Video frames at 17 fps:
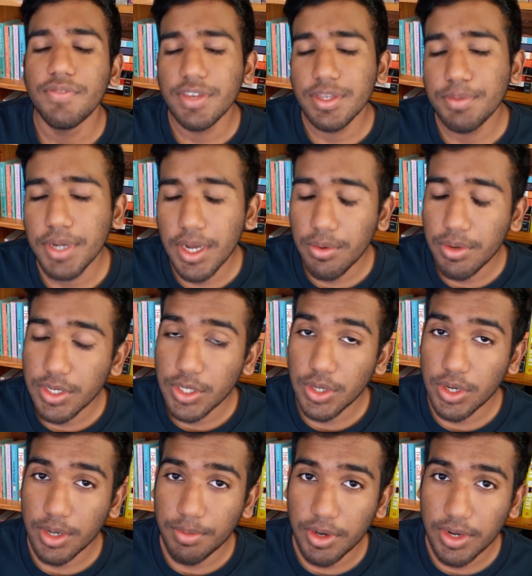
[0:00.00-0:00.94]
the first book I want to
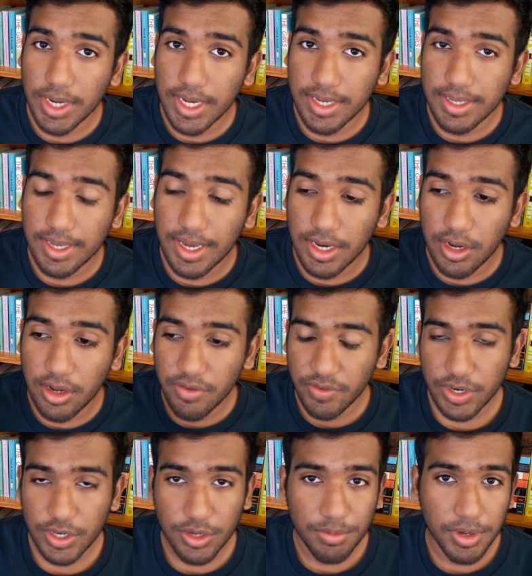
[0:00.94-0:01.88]
talk about is a
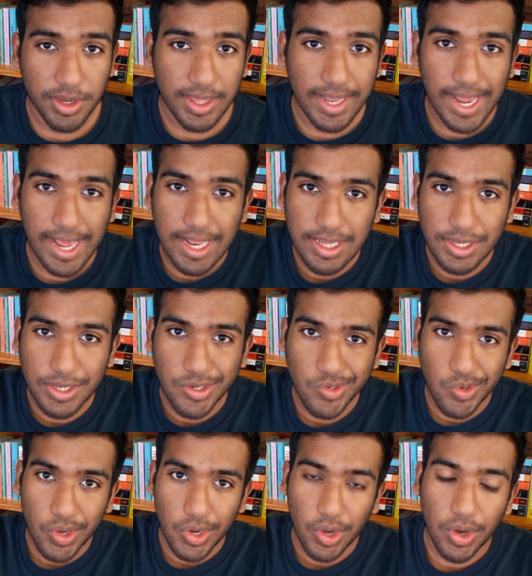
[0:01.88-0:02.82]
non-fiction book that I listened
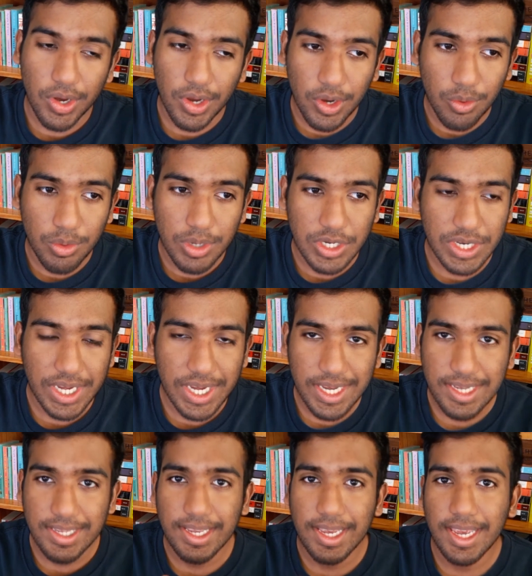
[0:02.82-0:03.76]
to on audio, which
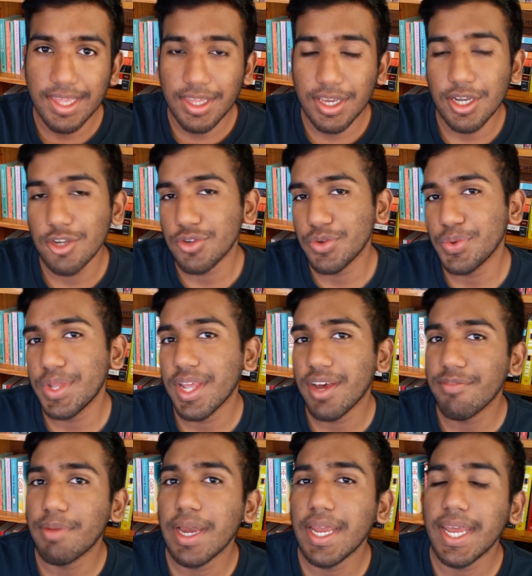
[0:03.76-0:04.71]
is In the Country We
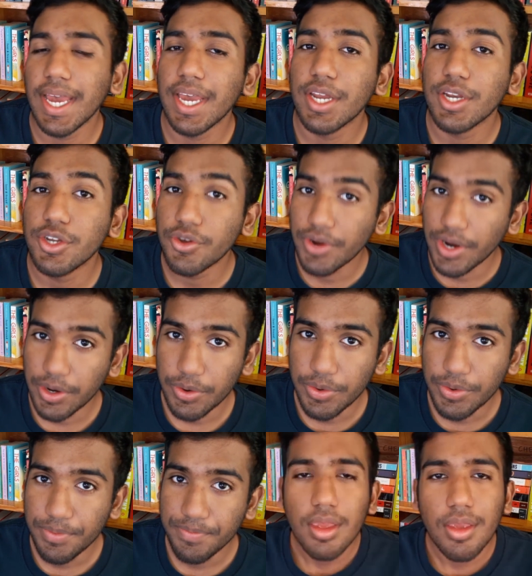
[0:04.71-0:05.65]
Love by Diane
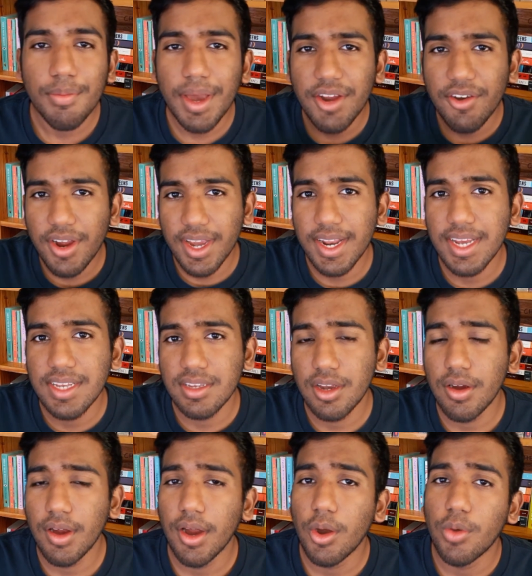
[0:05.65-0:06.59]
Guerrero. You might recognize
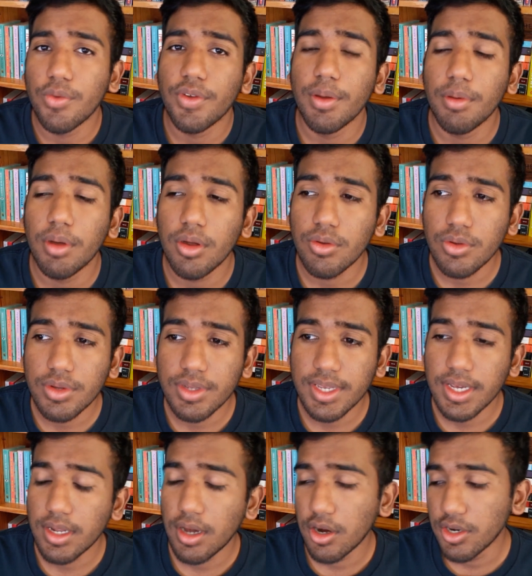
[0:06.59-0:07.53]
Guerrero from her roles
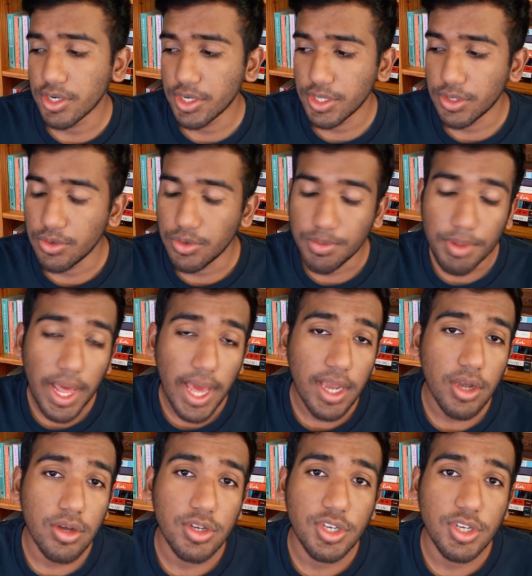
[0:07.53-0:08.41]
in Orange is the New Black